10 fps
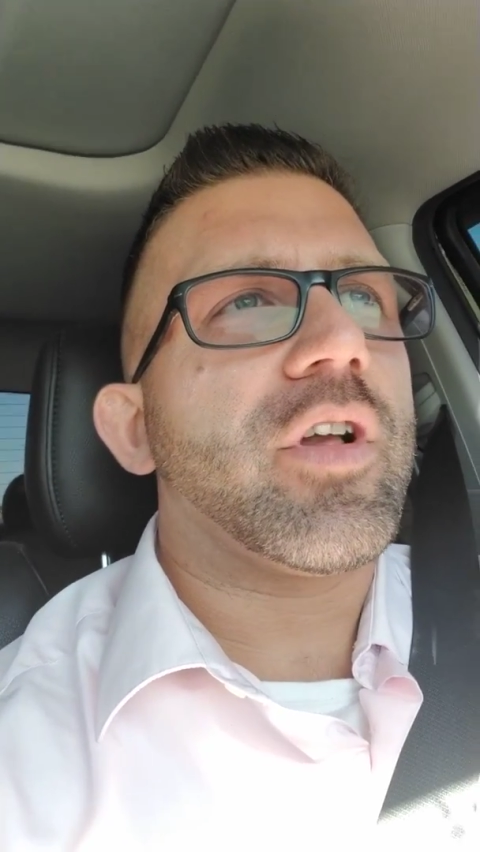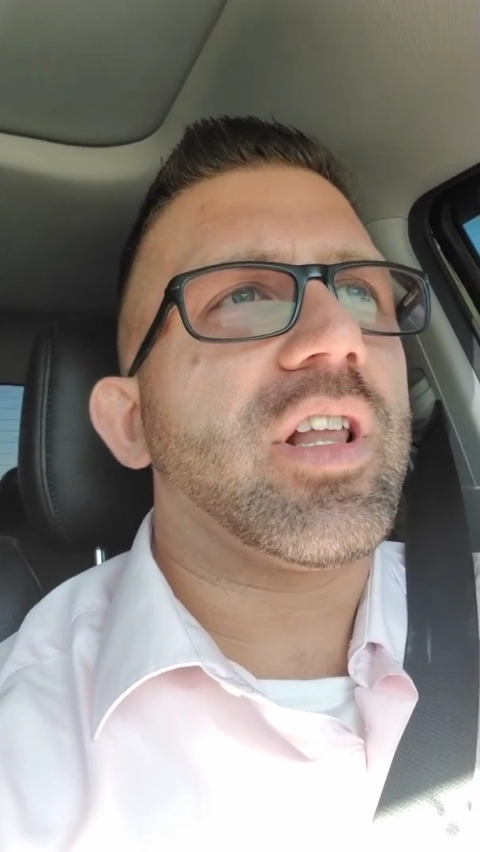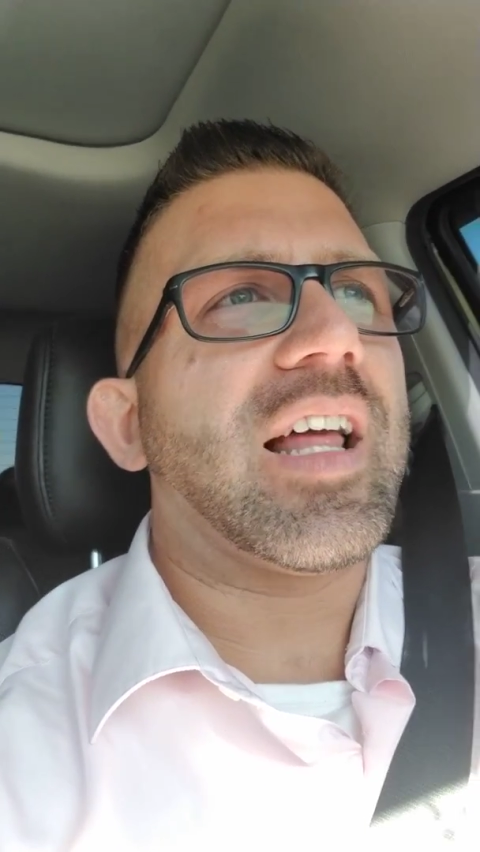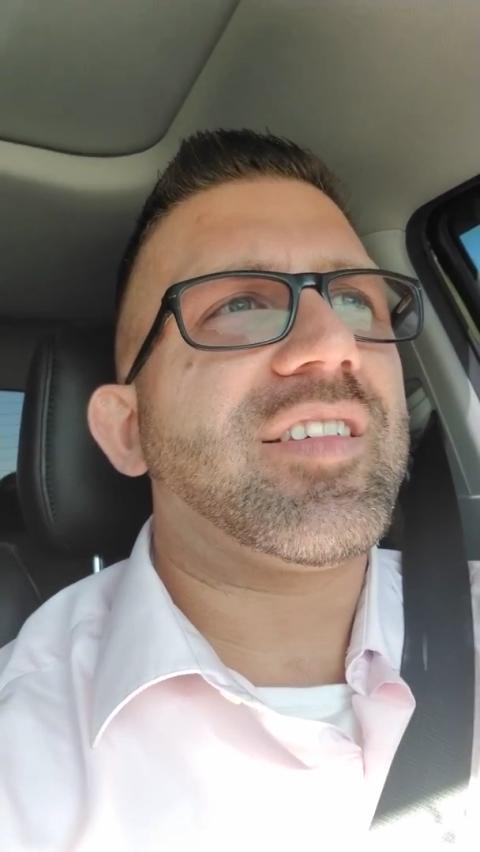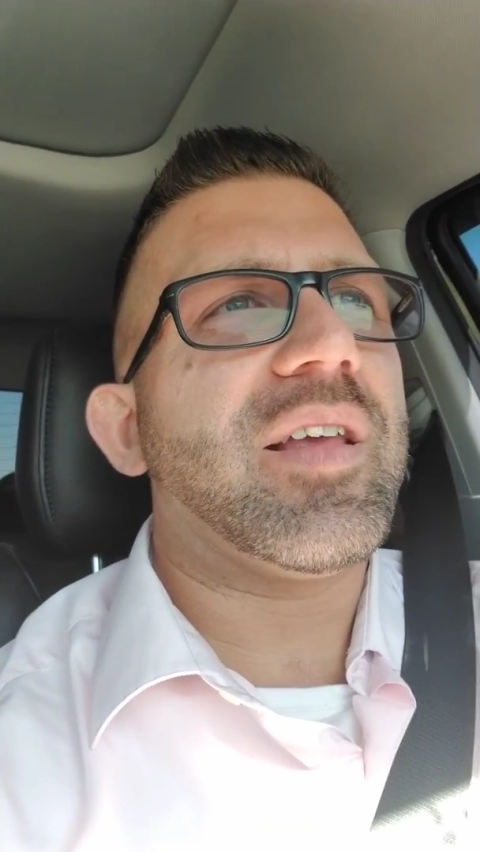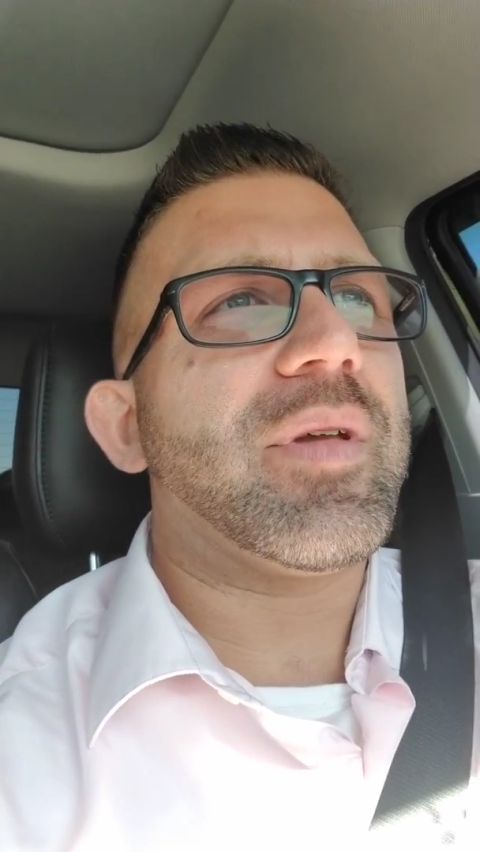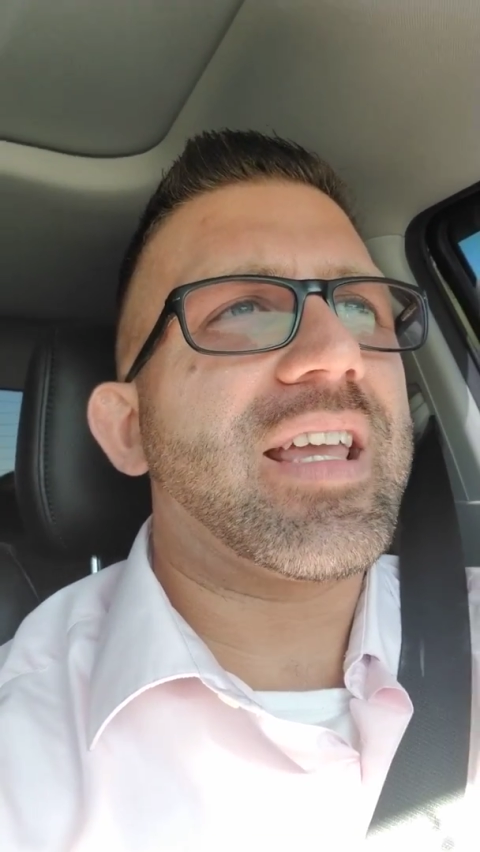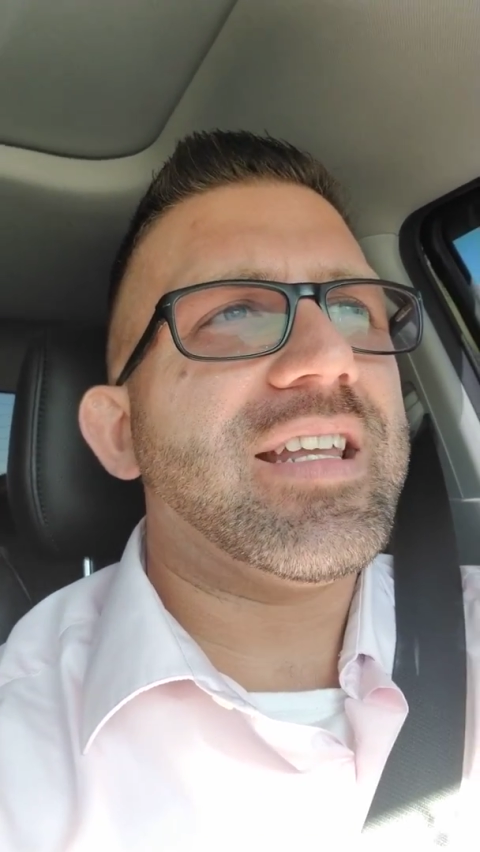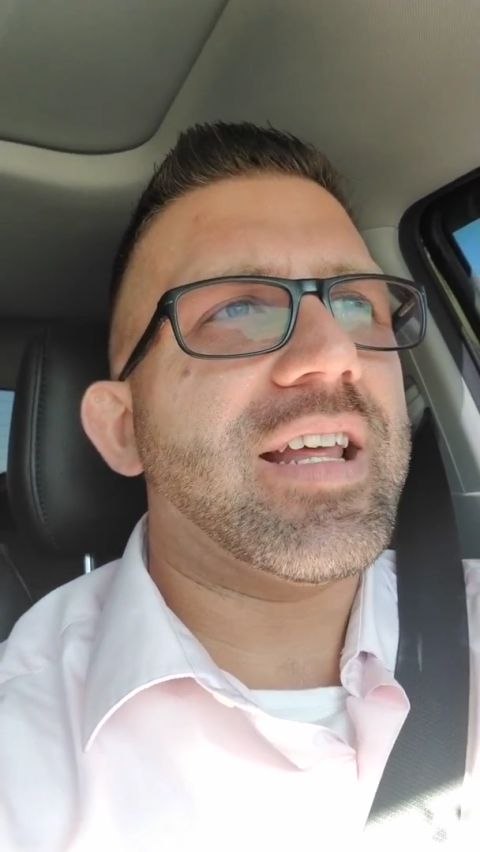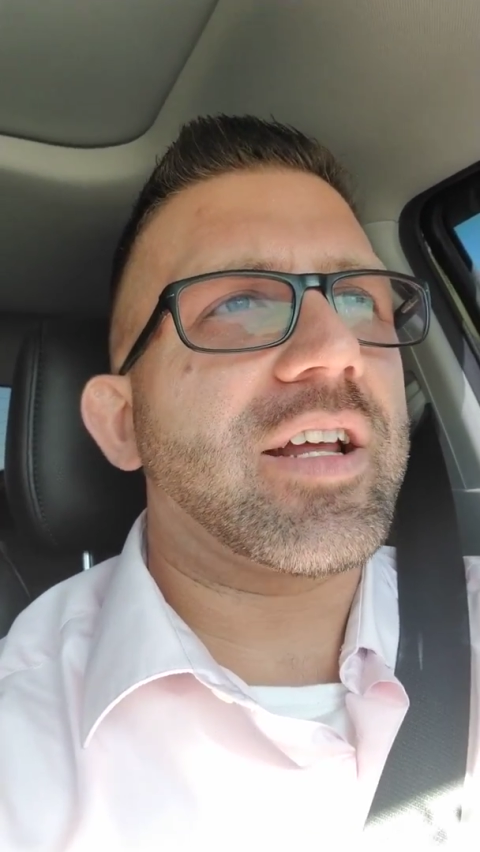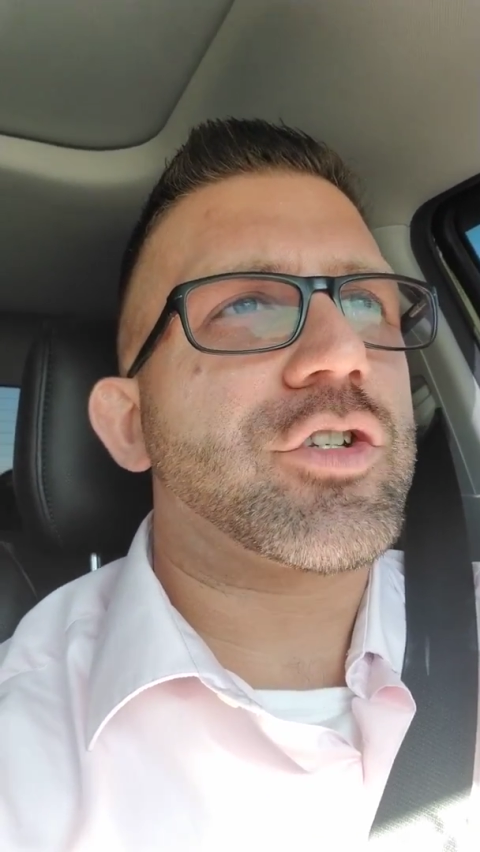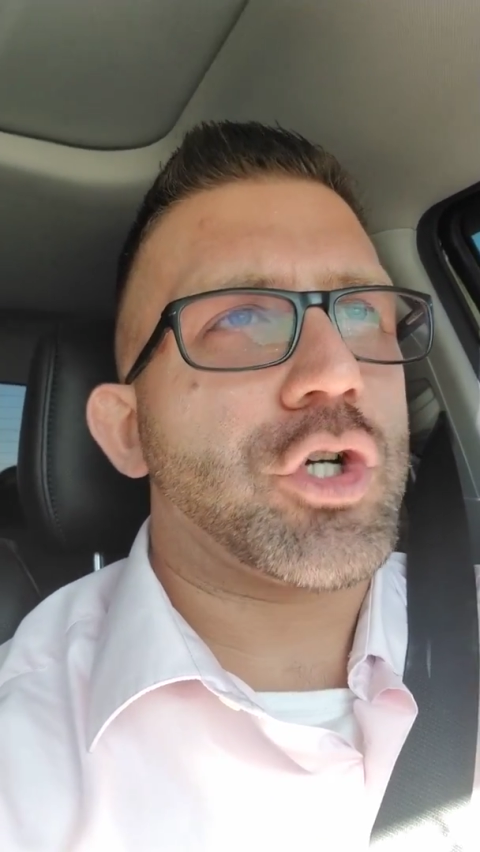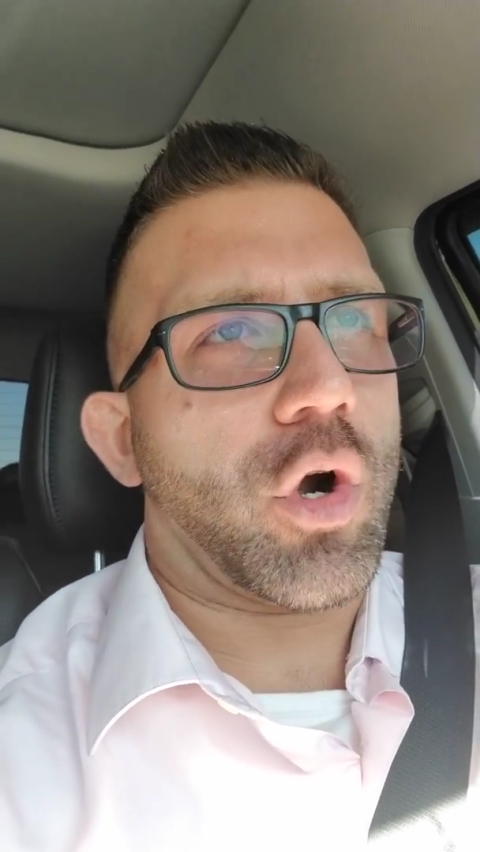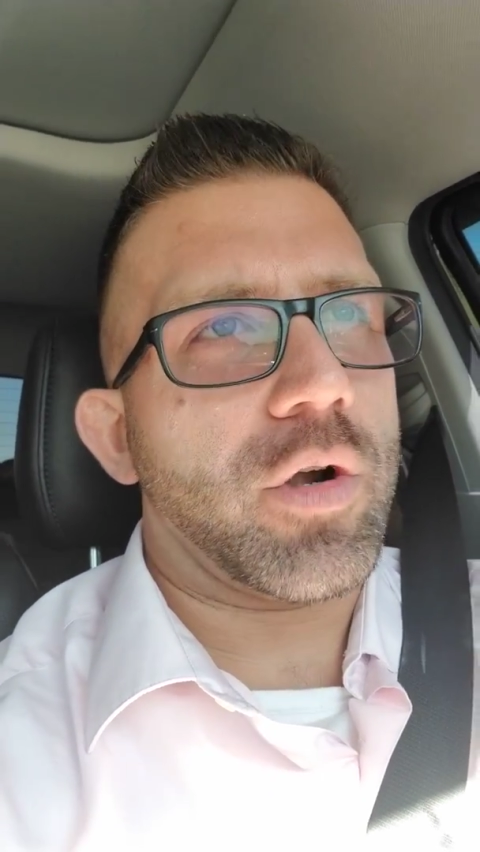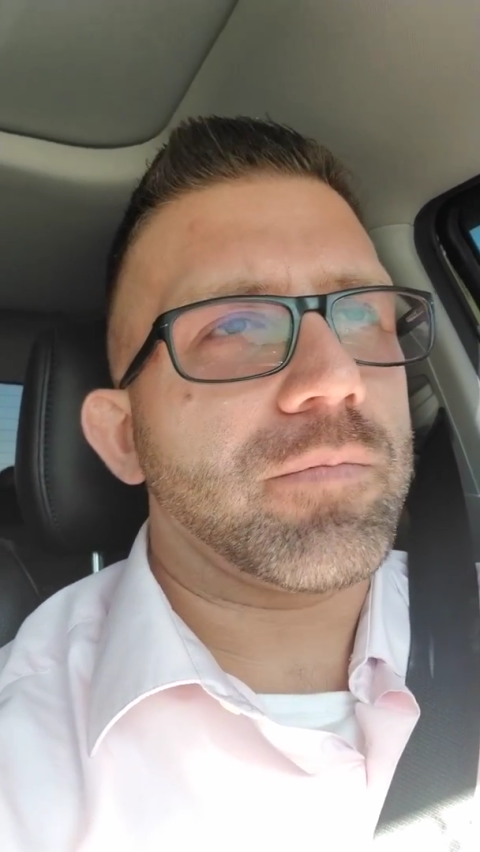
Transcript: the glycemic index chart.